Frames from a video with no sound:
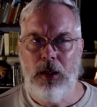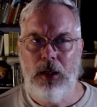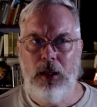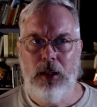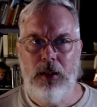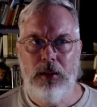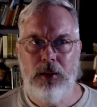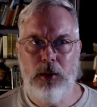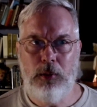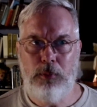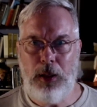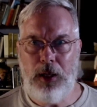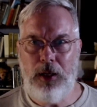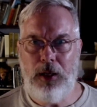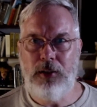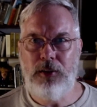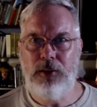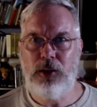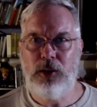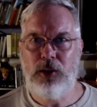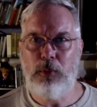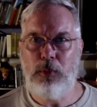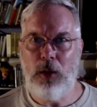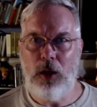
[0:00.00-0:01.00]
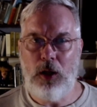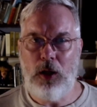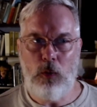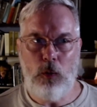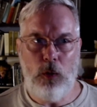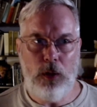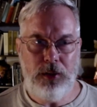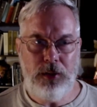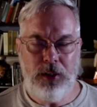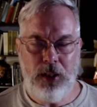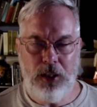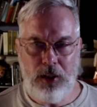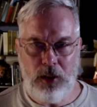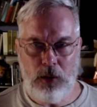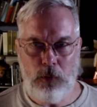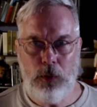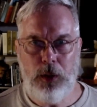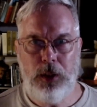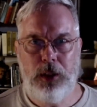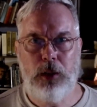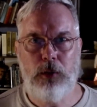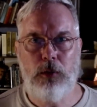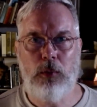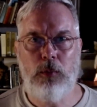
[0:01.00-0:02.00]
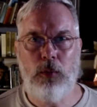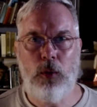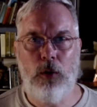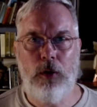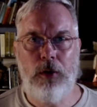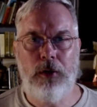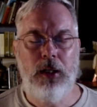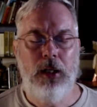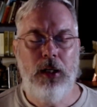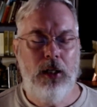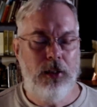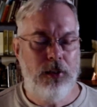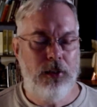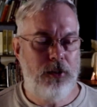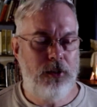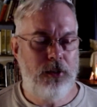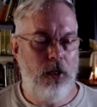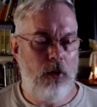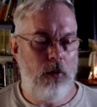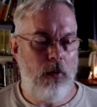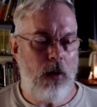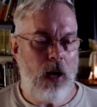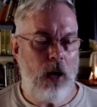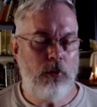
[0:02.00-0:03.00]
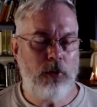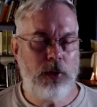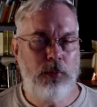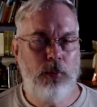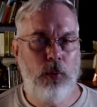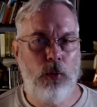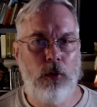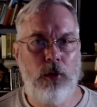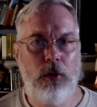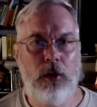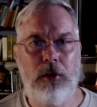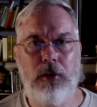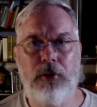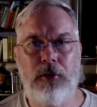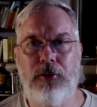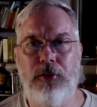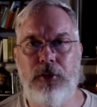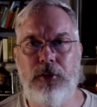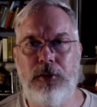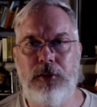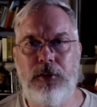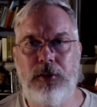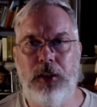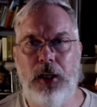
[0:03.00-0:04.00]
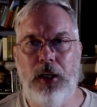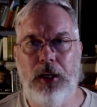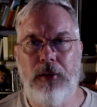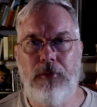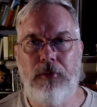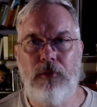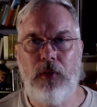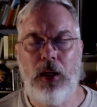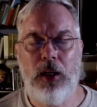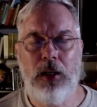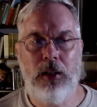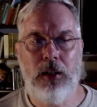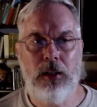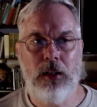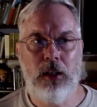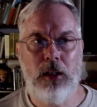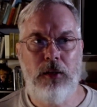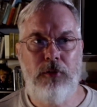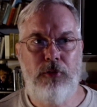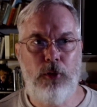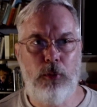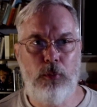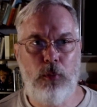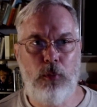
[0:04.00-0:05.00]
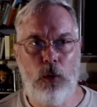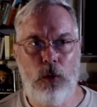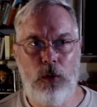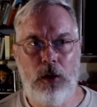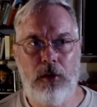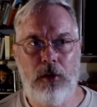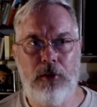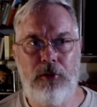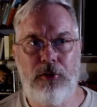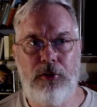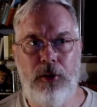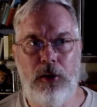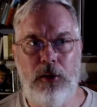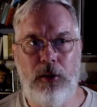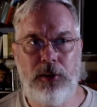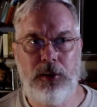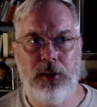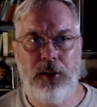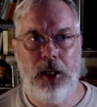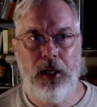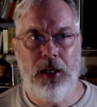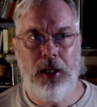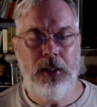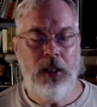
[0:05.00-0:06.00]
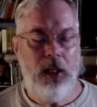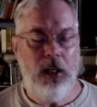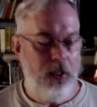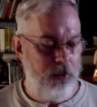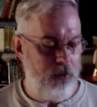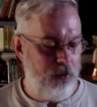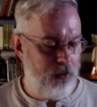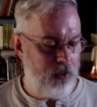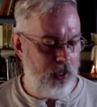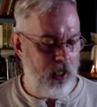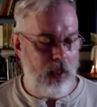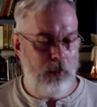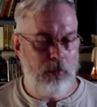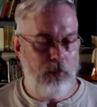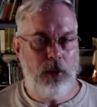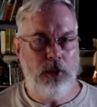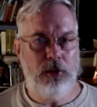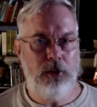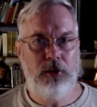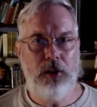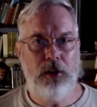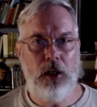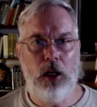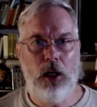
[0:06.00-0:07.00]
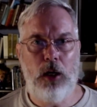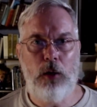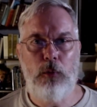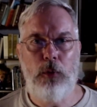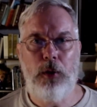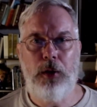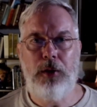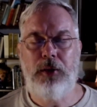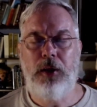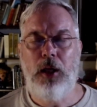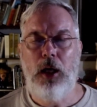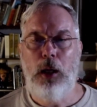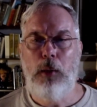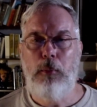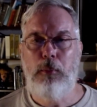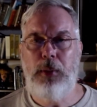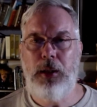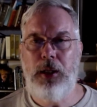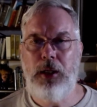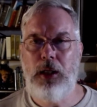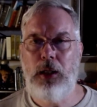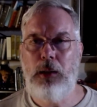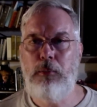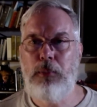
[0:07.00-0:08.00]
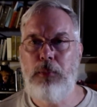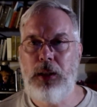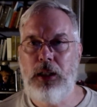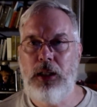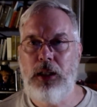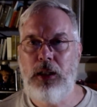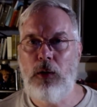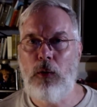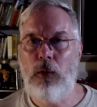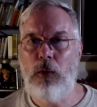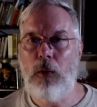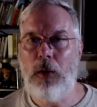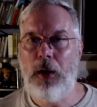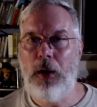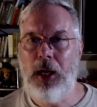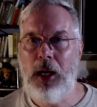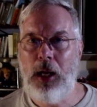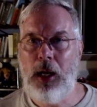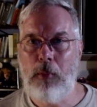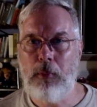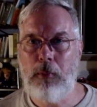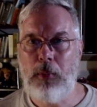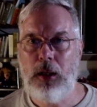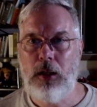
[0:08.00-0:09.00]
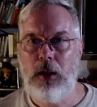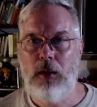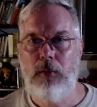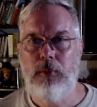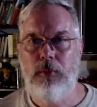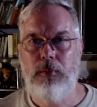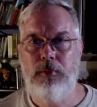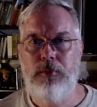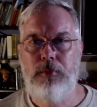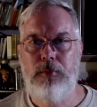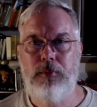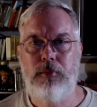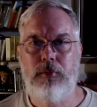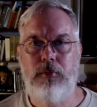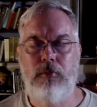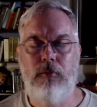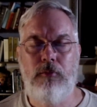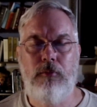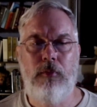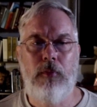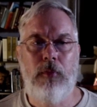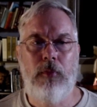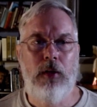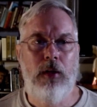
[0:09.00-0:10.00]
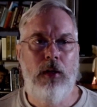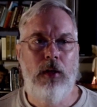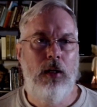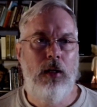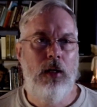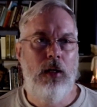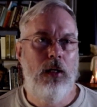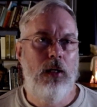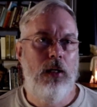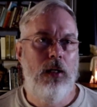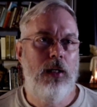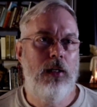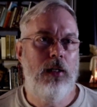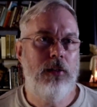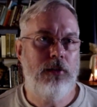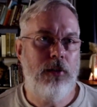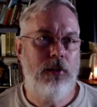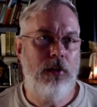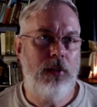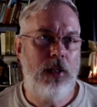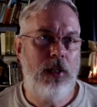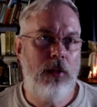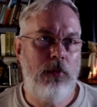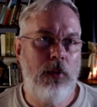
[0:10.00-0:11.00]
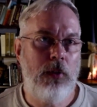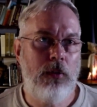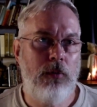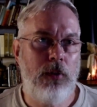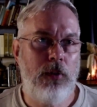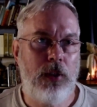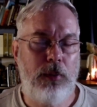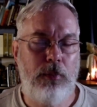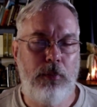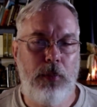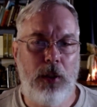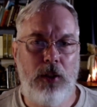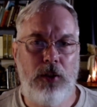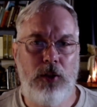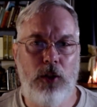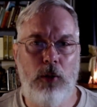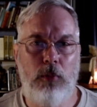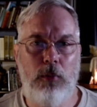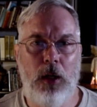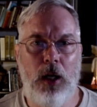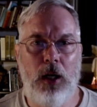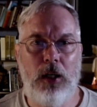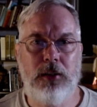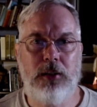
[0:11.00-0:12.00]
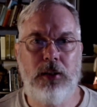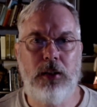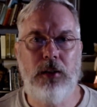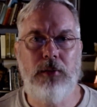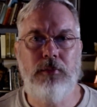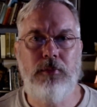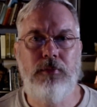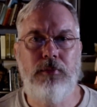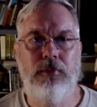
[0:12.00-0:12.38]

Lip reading: depends upon what day of the week you were born. So I was born on a Thursday, and if you're born on a Thursday, your name can start with P, B, or M. And so they went with Panyobasa.